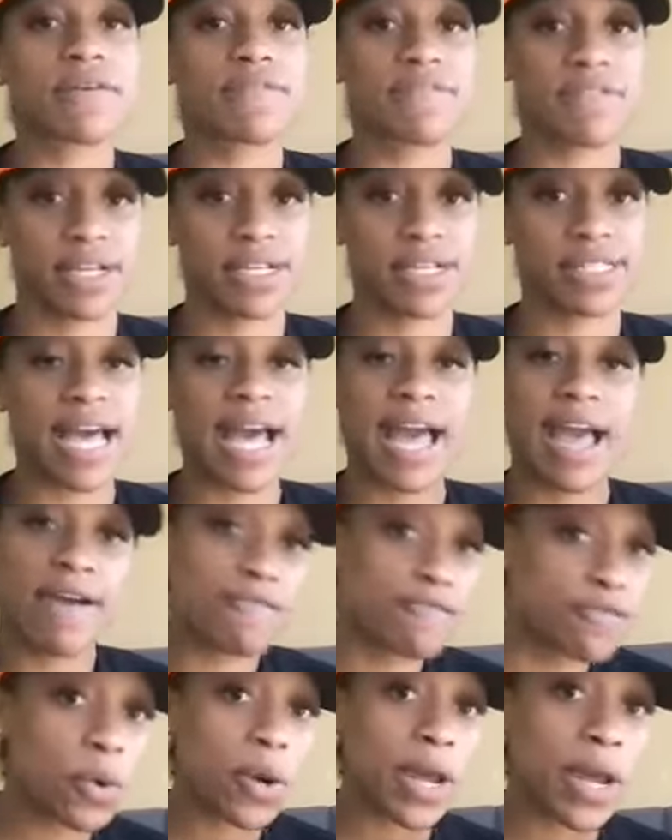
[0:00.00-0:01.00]
of this, I have
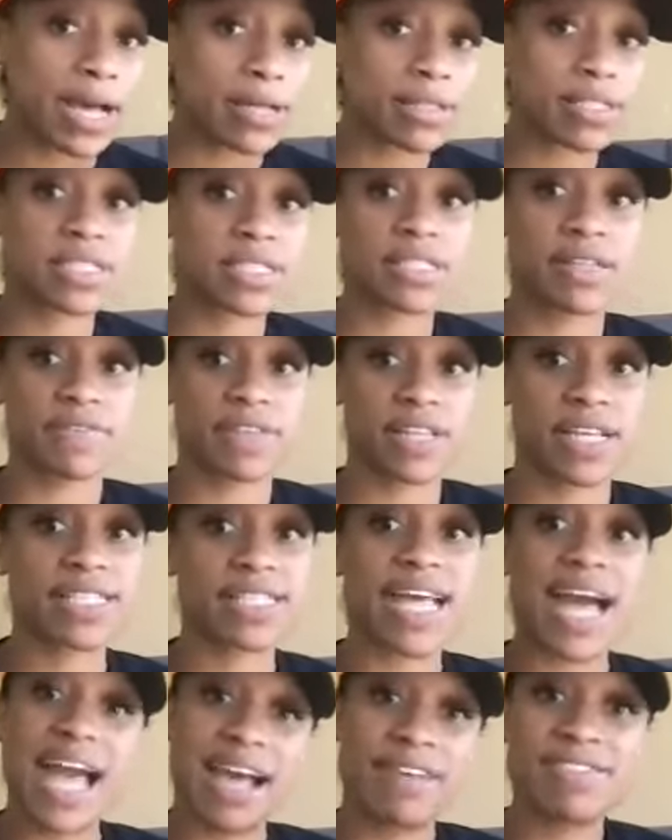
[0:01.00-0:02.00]
4 ounces of this,
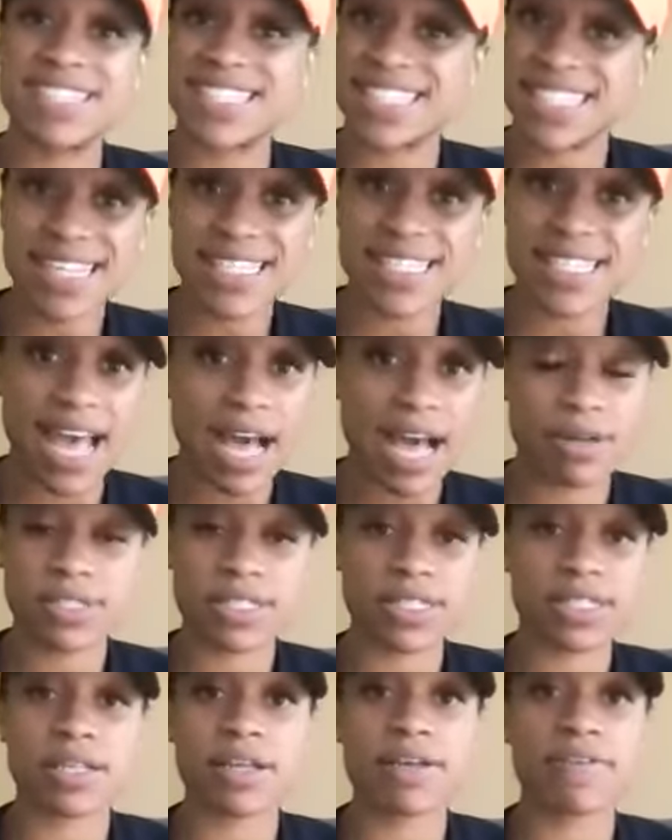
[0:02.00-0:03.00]
I have 6
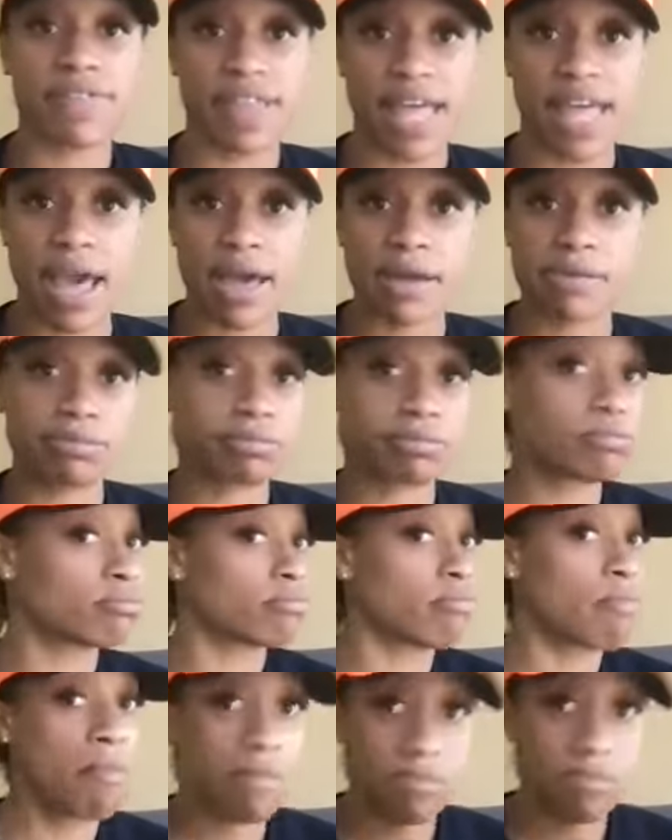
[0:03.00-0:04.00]
ounces of that.
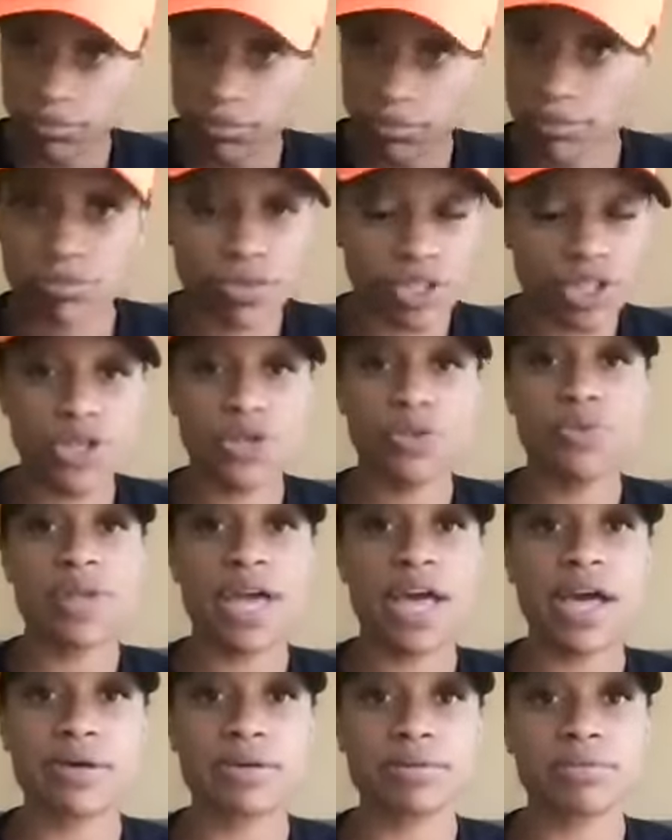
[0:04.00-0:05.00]
You
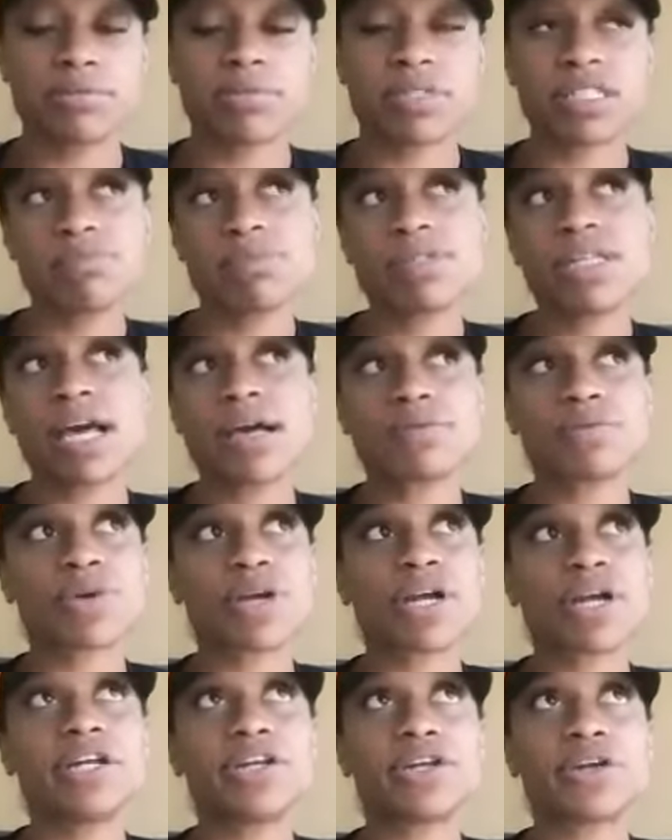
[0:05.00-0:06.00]
know, sometimes
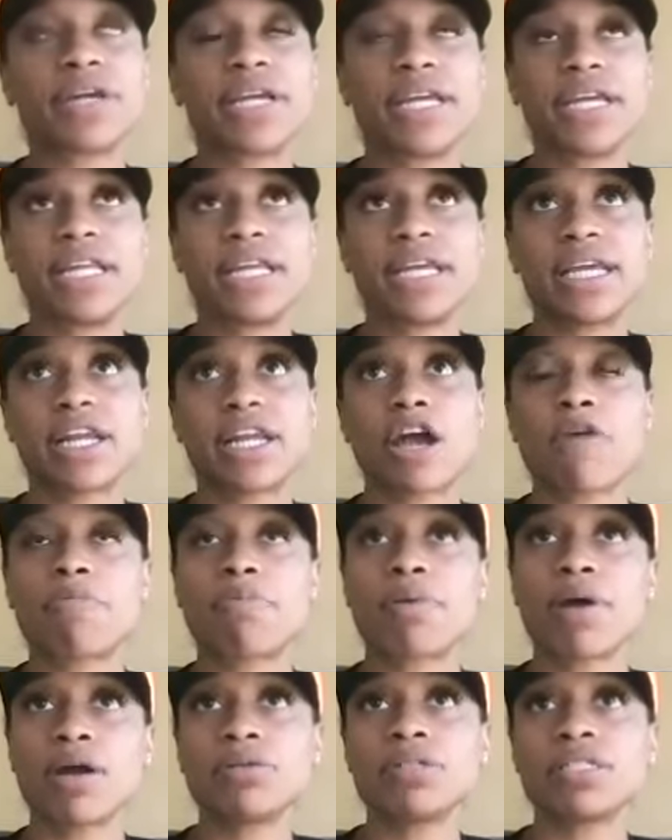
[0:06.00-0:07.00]
we're under eating in
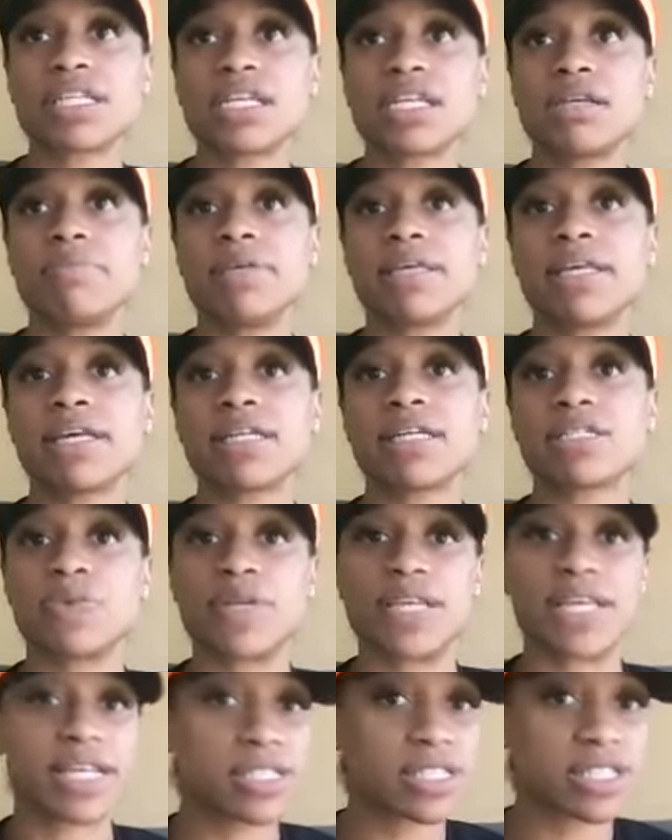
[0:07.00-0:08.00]
our protein because
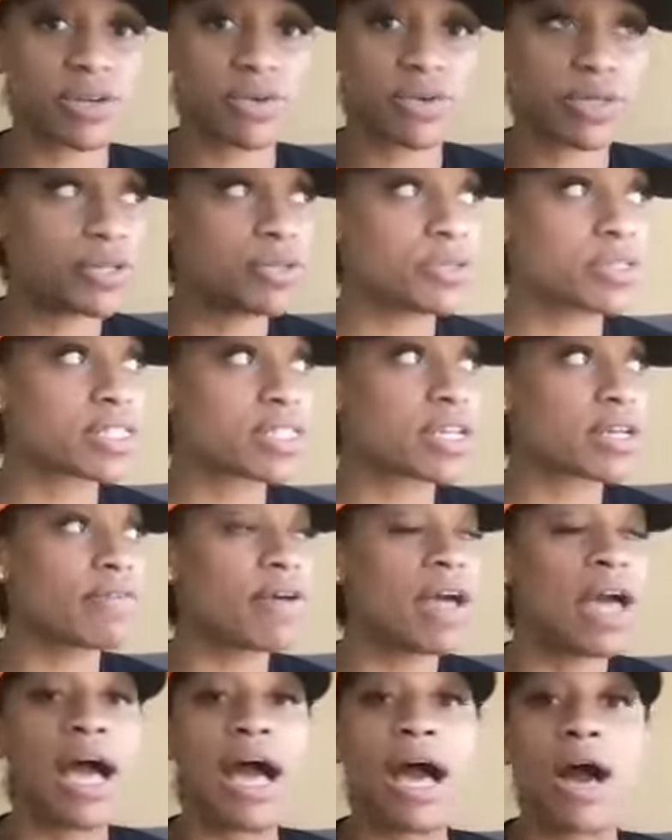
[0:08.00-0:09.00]
we get so used to,
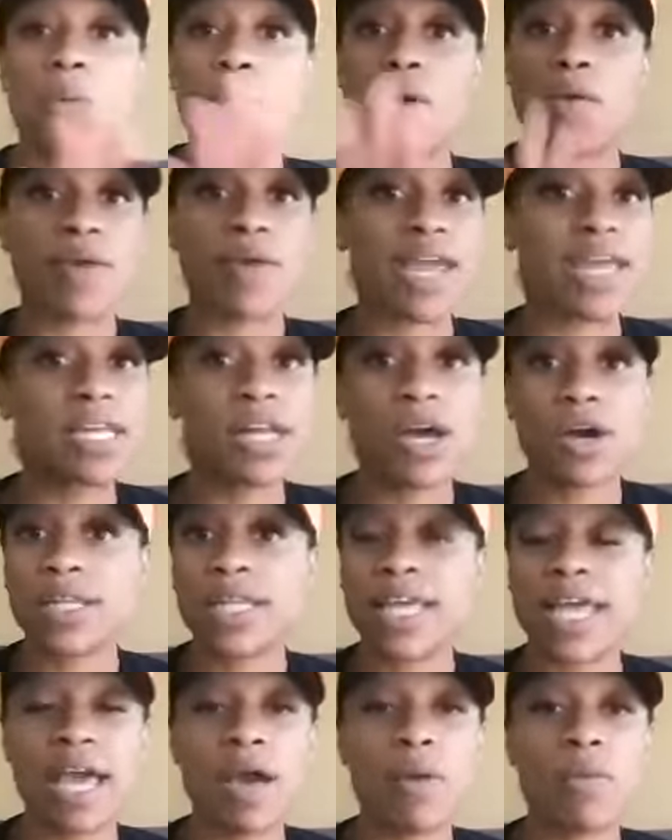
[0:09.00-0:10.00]
well, Reagan, I
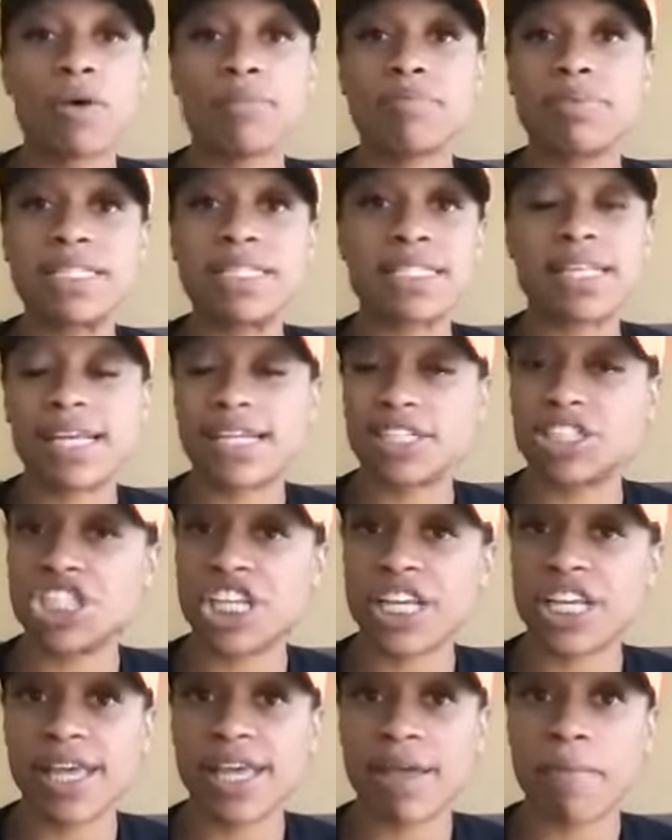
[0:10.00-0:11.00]
only had one piece of that
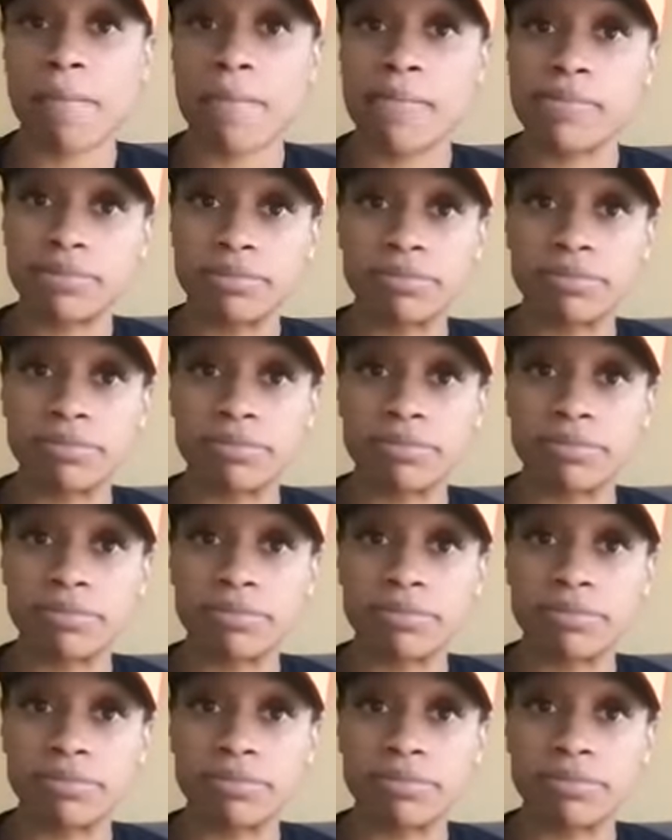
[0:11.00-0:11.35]
chicken.